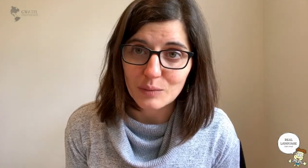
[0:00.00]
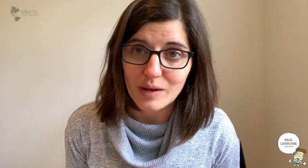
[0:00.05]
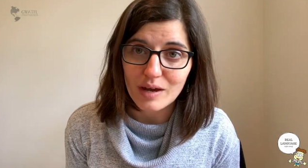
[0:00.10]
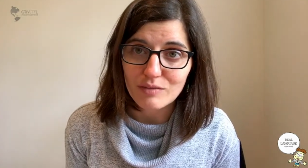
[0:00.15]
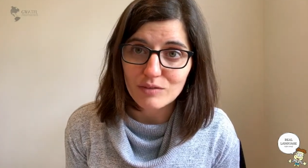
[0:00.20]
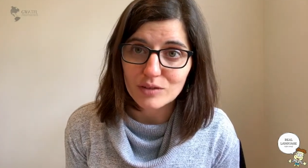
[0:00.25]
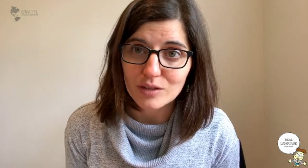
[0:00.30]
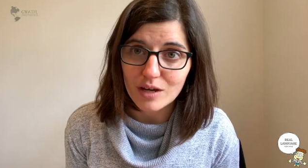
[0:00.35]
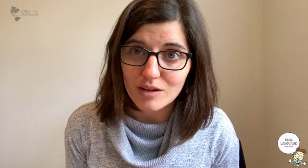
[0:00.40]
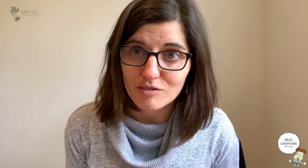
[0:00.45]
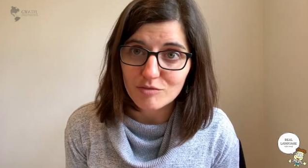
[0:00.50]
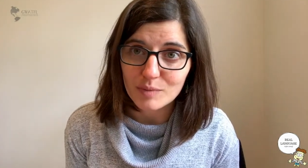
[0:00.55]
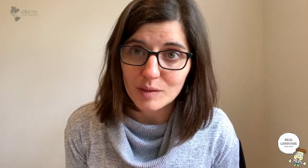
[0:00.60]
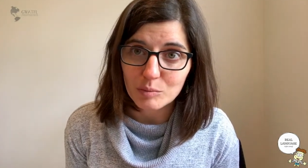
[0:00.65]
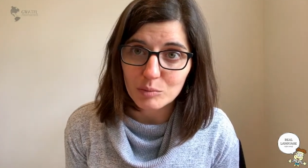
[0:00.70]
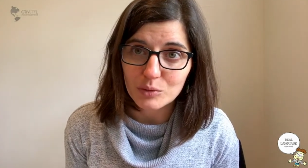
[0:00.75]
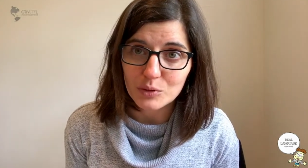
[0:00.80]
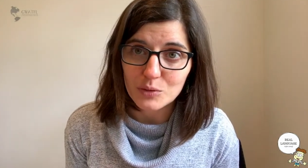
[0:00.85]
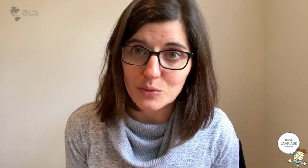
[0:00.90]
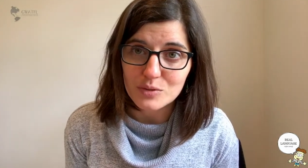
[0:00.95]
We have a lot of
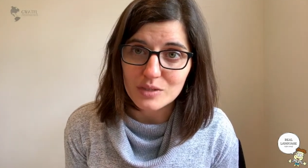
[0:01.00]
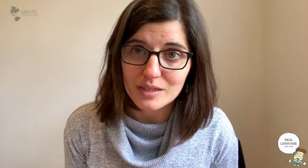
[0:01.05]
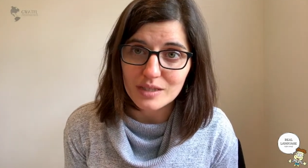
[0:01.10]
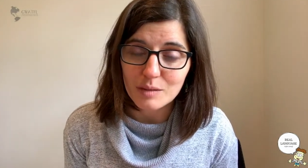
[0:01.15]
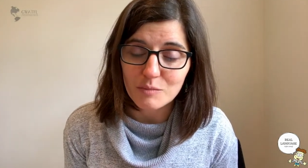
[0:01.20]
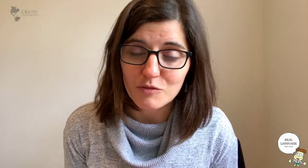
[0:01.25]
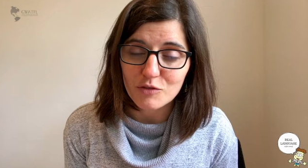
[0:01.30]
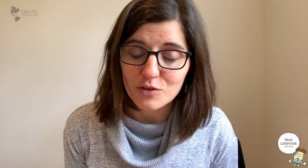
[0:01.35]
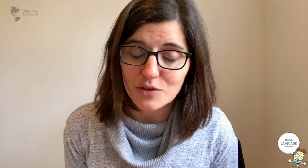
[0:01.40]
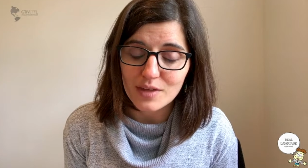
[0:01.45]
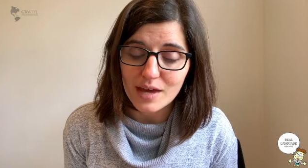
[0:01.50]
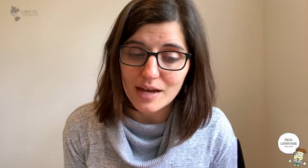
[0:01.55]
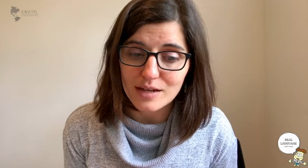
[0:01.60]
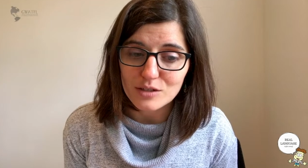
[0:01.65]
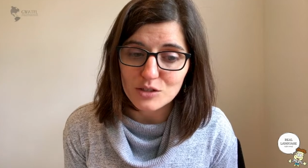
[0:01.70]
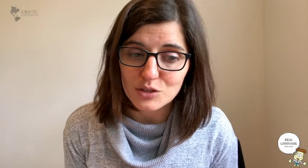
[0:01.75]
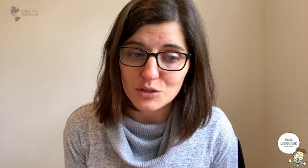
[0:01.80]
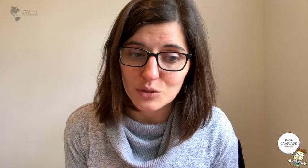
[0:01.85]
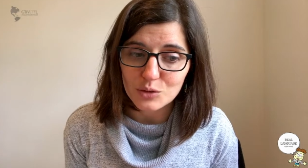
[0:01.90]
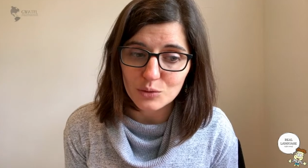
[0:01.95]
people using them for
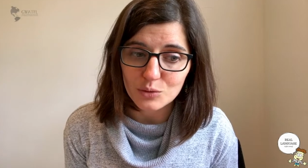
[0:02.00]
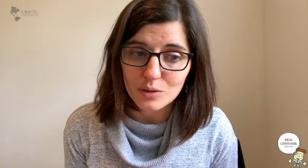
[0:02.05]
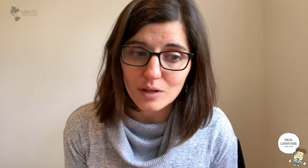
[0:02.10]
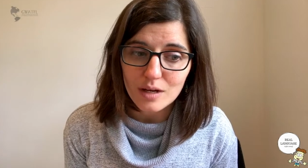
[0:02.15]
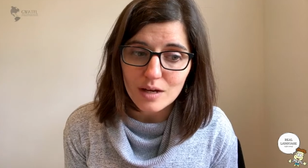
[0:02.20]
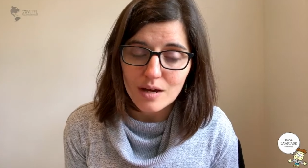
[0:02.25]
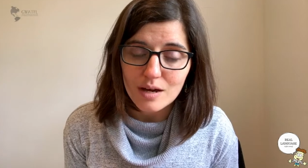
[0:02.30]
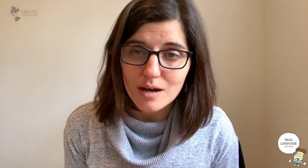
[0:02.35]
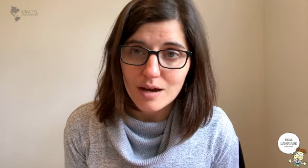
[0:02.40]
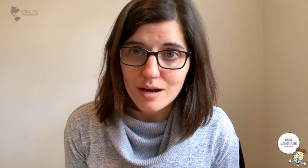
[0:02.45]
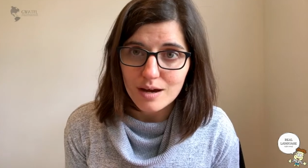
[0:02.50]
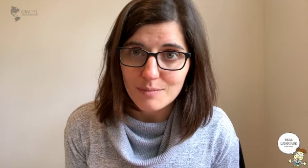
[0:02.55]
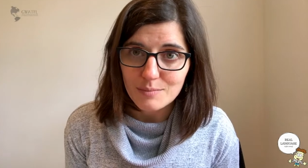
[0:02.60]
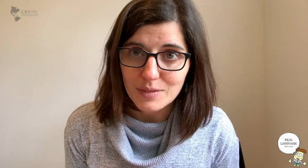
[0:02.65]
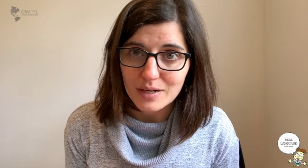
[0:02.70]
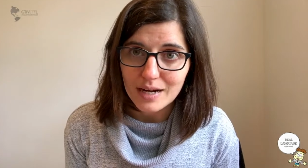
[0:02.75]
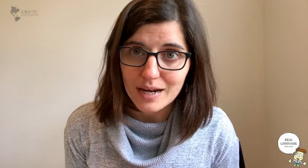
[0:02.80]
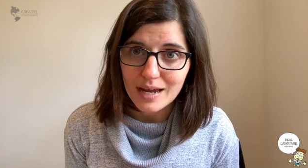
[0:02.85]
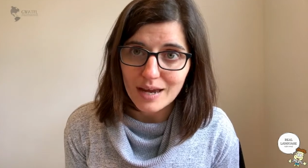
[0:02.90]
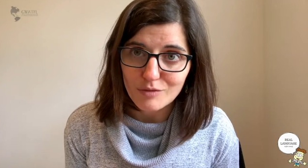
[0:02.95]
that too,
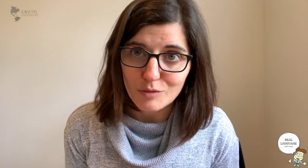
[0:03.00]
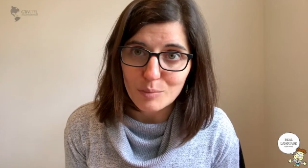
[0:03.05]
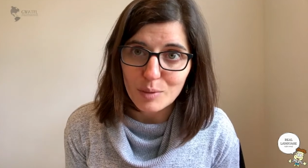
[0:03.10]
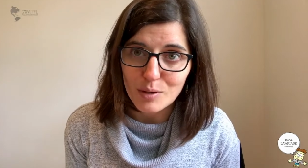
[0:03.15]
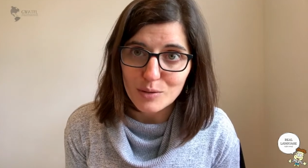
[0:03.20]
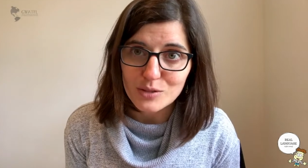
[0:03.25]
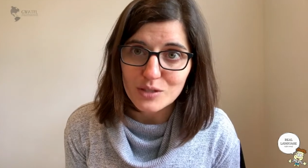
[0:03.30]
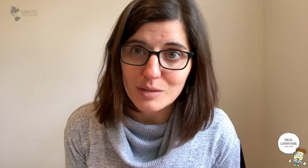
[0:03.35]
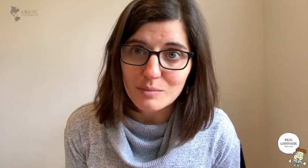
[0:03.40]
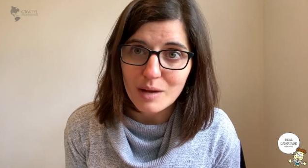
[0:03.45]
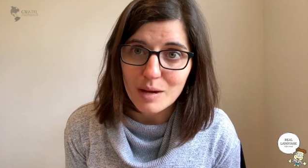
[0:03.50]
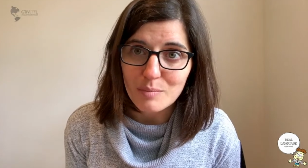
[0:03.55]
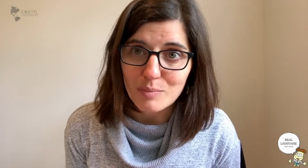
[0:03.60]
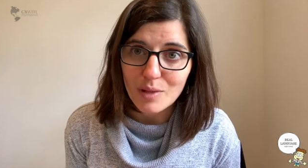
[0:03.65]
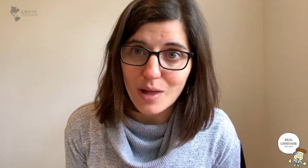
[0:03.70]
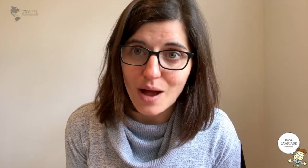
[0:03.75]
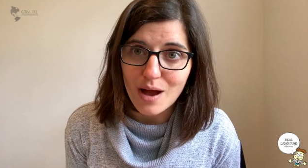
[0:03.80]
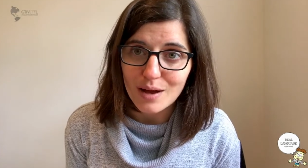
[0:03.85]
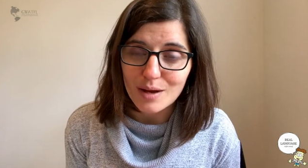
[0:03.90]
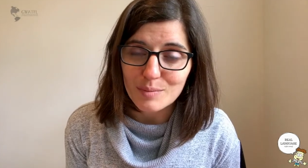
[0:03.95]
and I have a post on my
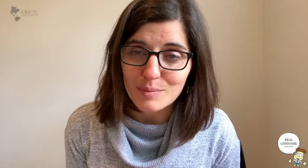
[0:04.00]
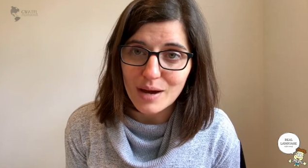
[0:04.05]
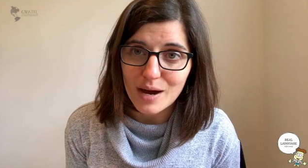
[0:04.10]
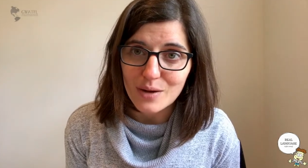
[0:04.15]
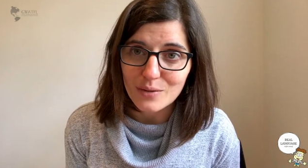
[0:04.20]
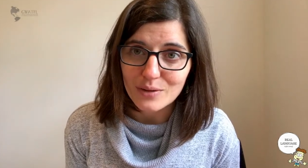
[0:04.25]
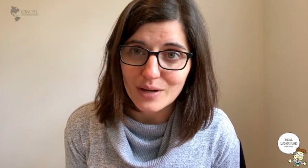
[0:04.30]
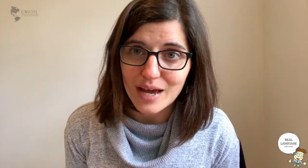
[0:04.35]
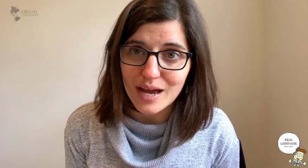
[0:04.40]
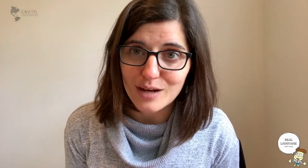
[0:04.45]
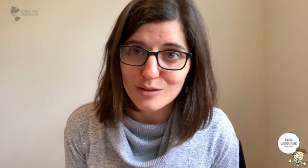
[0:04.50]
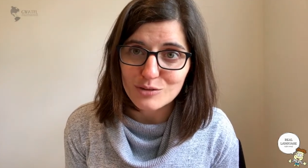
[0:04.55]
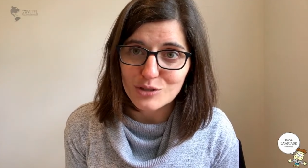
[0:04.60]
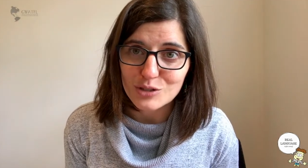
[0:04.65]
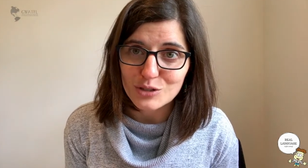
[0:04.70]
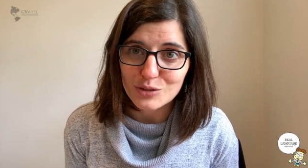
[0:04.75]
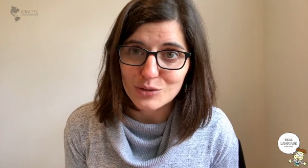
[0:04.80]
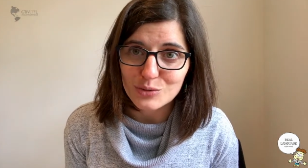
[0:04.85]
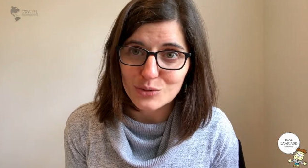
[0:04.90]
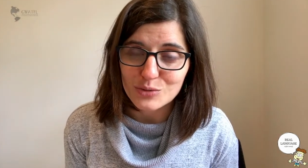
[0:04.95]
blog about how to
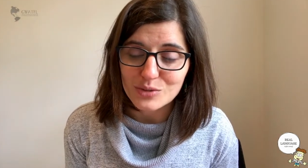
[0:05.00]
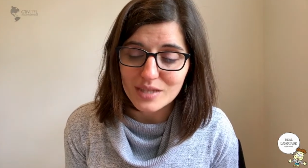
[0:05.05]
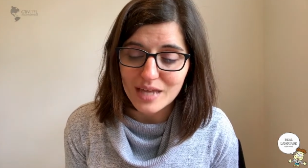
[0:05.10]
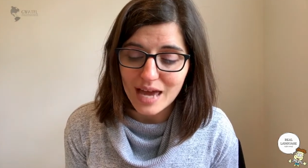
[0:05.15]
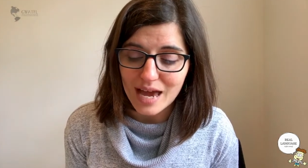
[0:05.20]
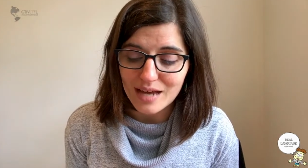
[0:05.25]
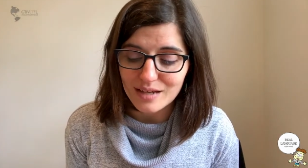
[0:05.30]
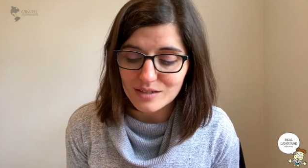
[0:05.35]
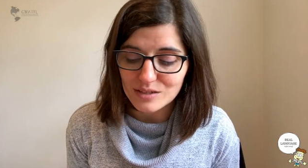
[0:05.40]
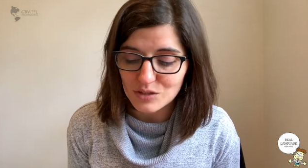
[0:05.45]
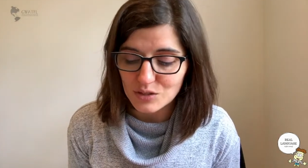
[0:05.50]
use that.